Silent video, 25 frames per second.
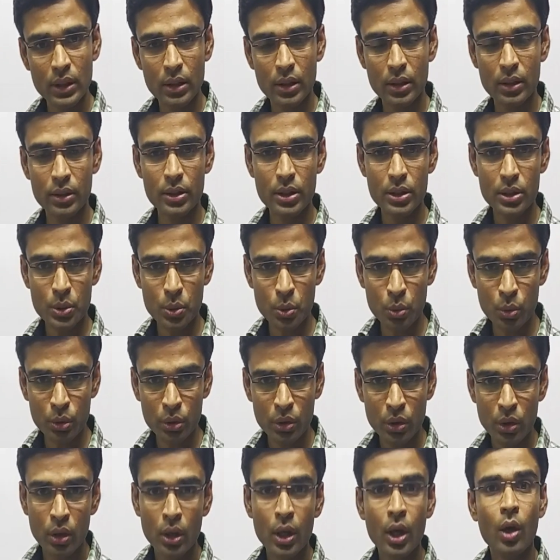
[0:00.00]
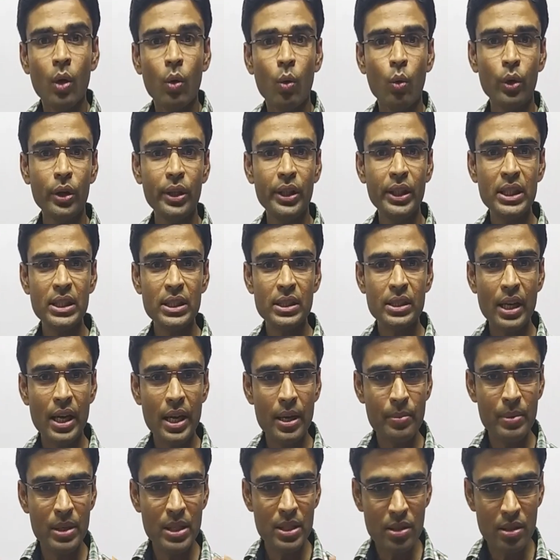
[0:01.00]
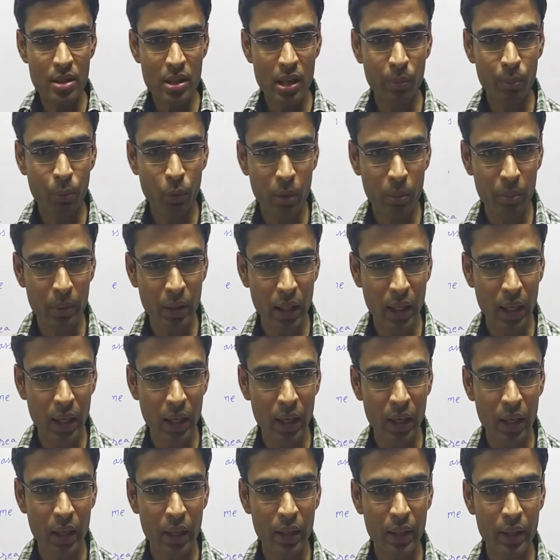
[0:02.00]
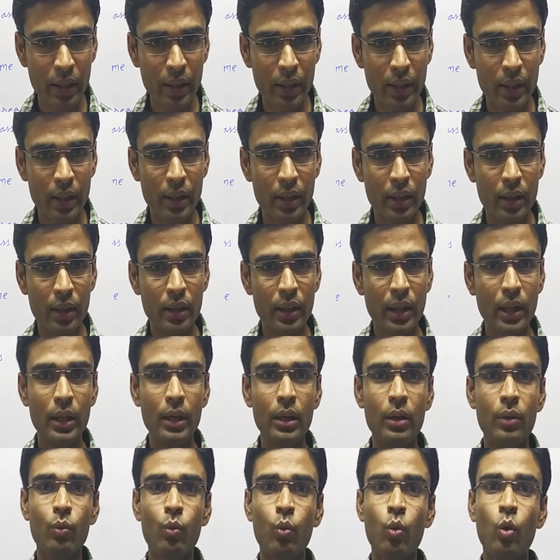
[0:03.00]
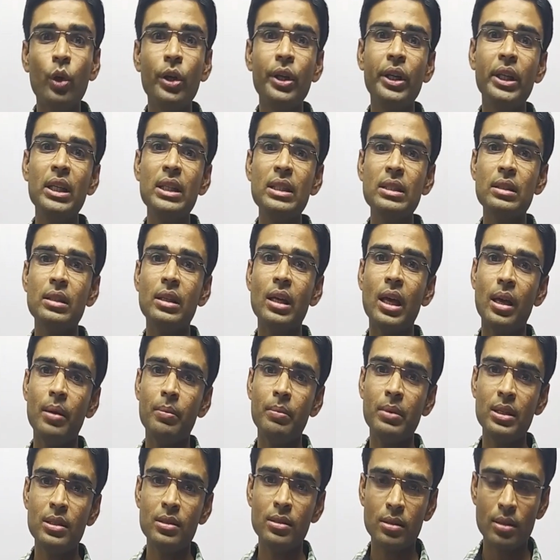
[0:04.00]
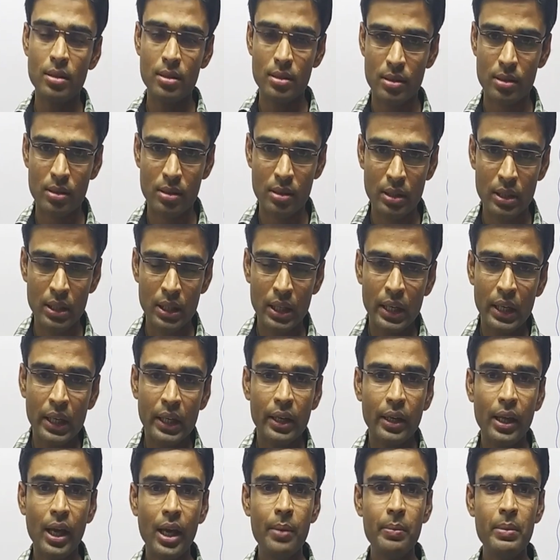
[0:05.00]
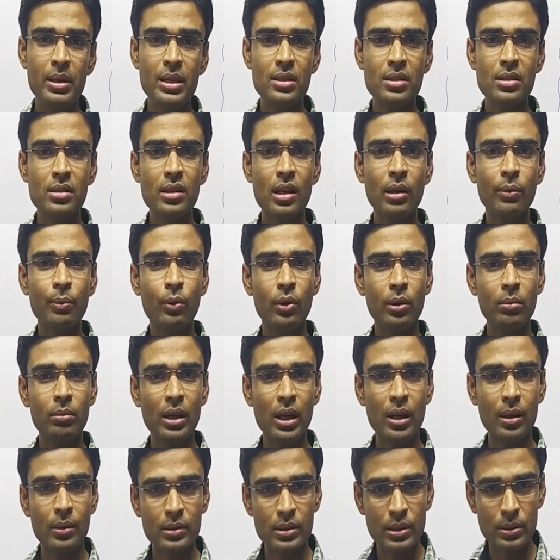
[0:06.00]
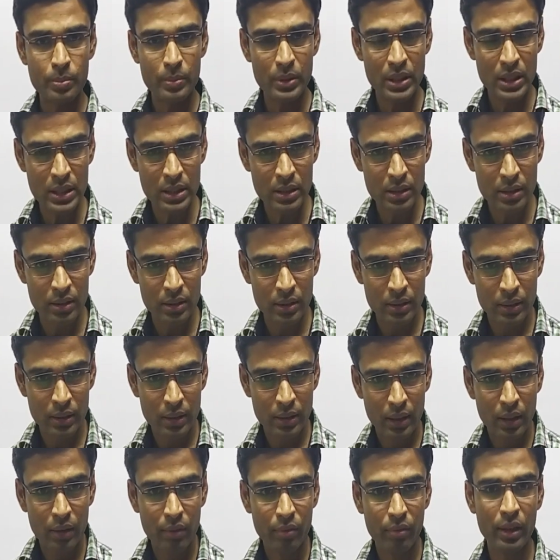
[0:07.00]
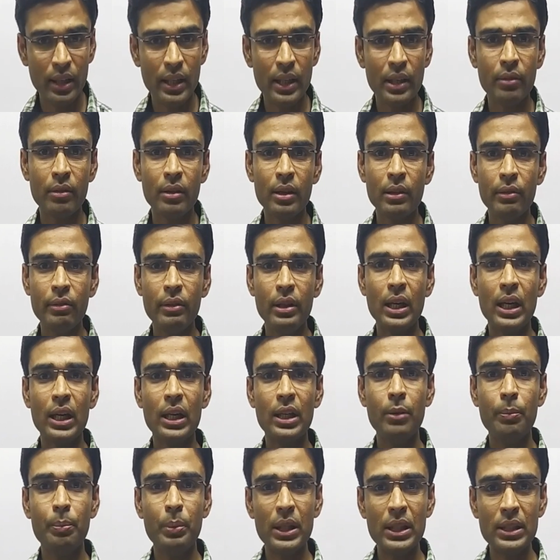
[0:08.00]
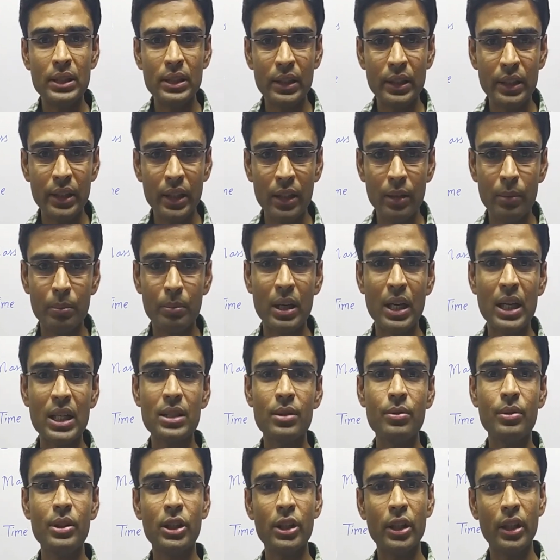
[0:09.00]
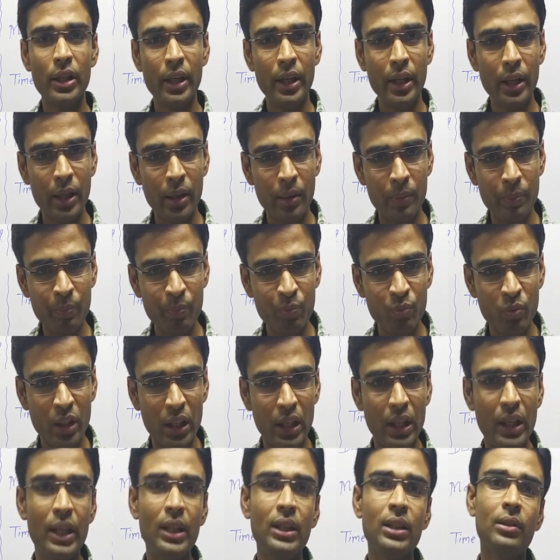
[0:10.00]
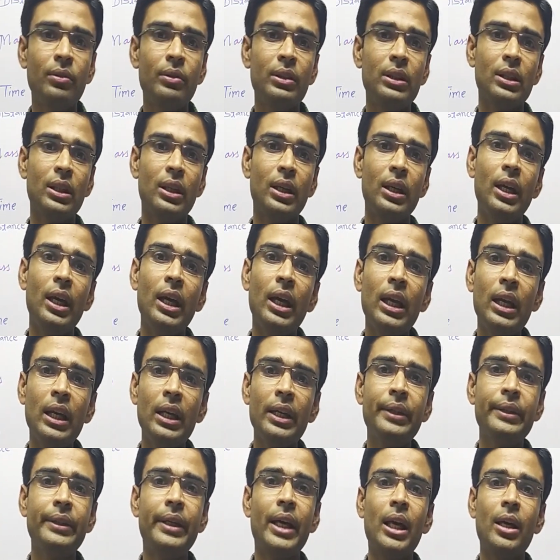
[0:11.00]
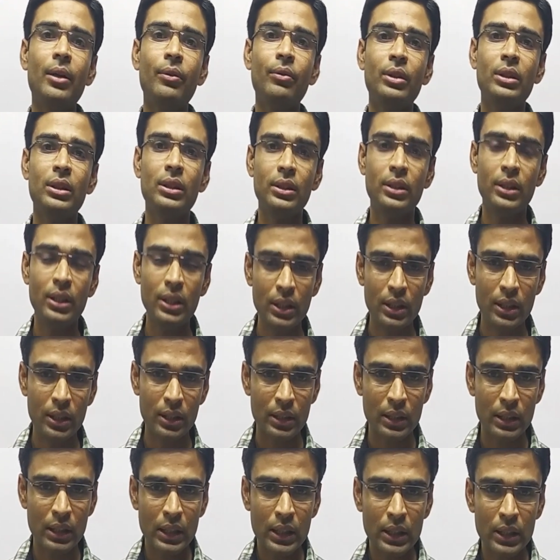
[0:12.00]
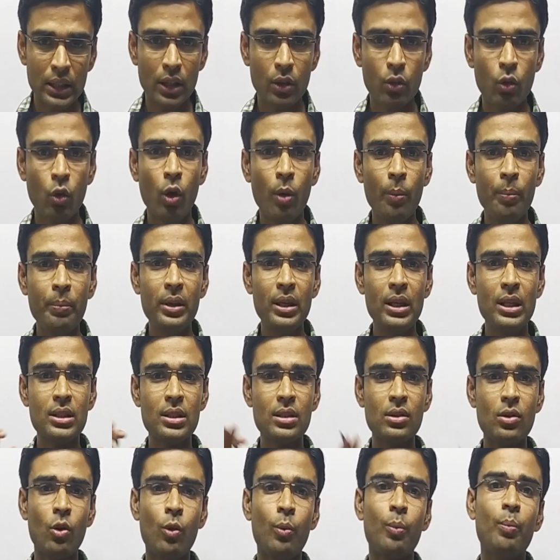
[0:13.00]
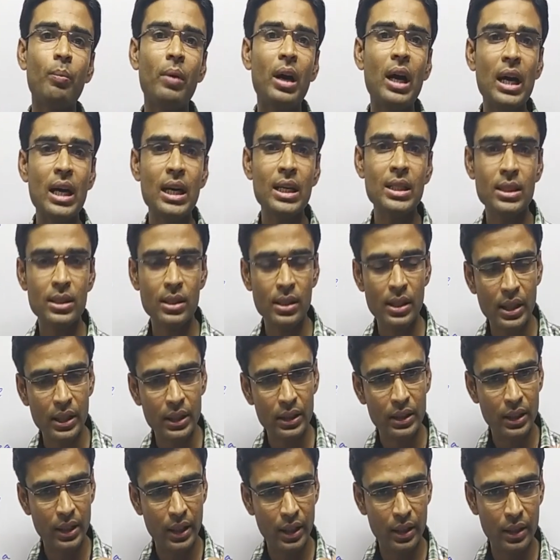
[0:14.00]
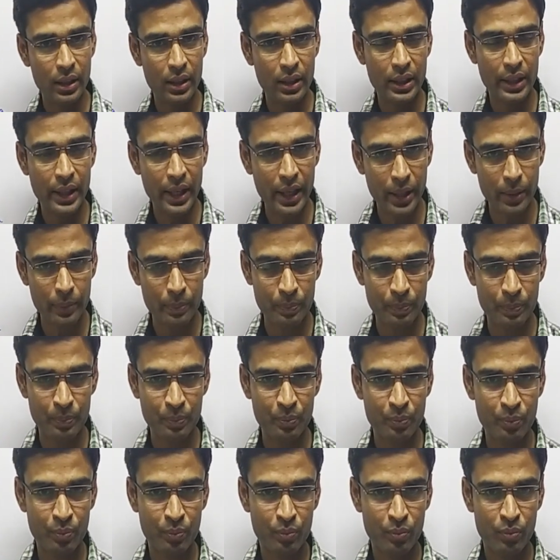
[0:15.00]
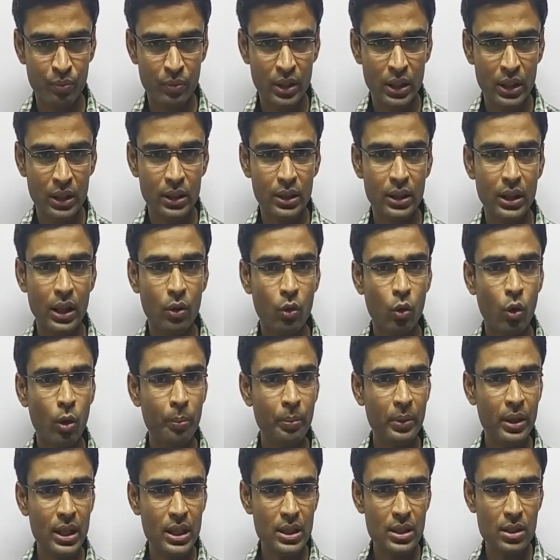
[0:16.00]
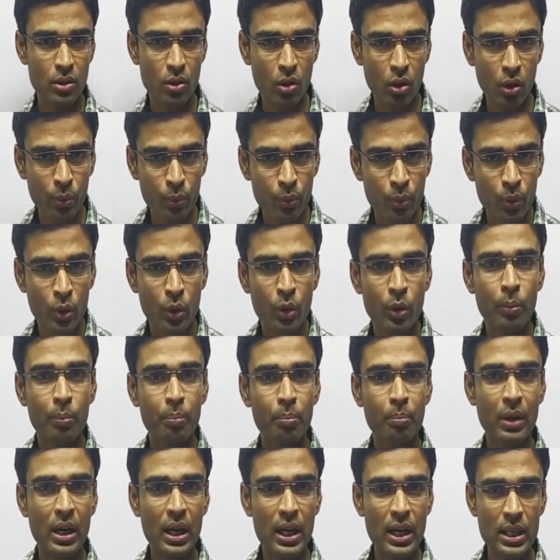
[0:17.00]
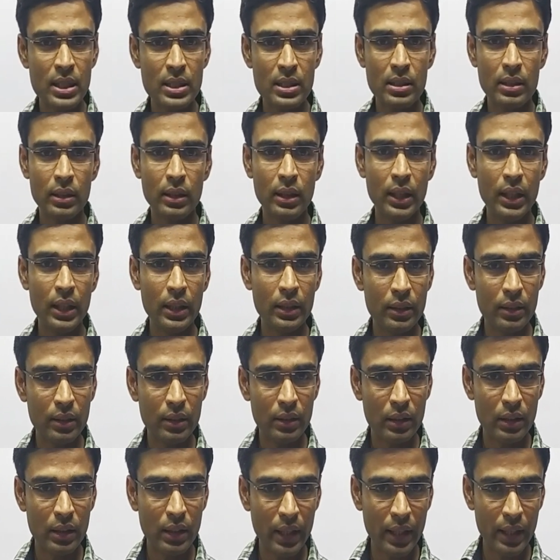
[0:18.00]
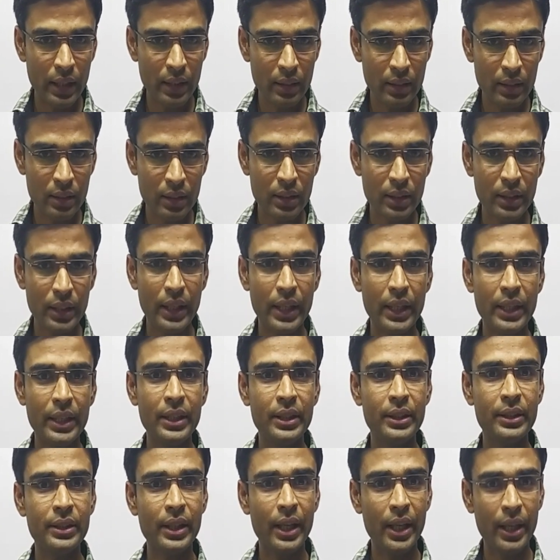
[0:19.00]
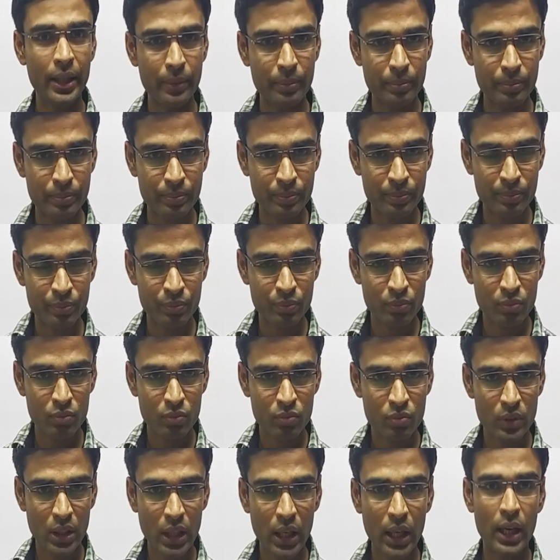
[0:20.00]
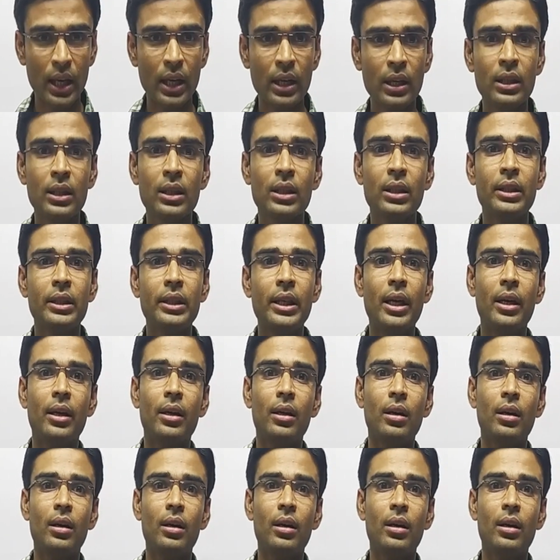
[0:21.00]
Understood? What is dimensional formula and what is dimensions? Dimensional formulas means whenever we are representing mass with m, length with l, time with t, the combination of mass, length and time, the combination of mass, length and time are the